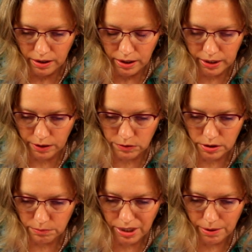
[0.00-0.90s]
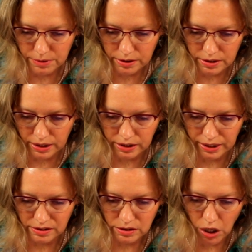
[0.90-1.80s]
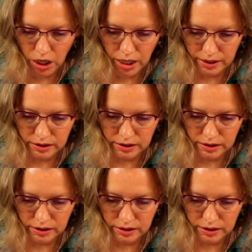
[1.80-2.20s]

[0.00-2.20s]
you know, sometimes as it gets hot,